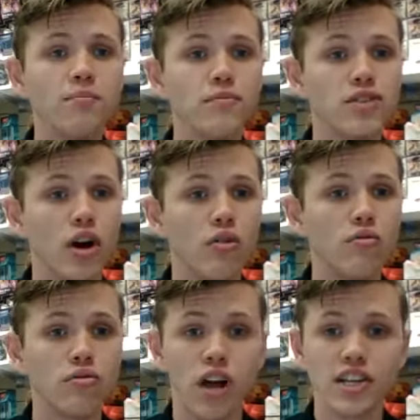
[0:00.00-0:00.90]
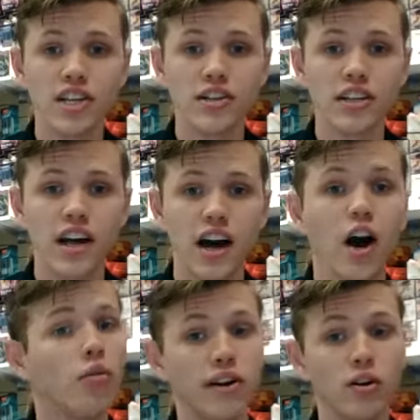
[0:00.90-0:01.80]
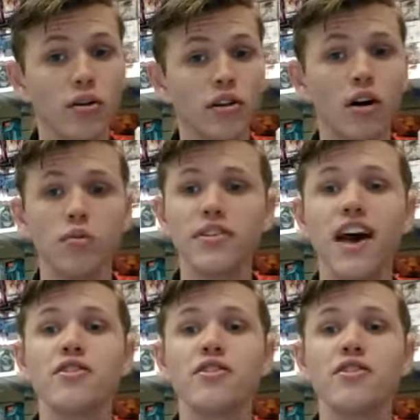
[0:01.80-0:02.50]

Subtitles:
So logically, and going along with that,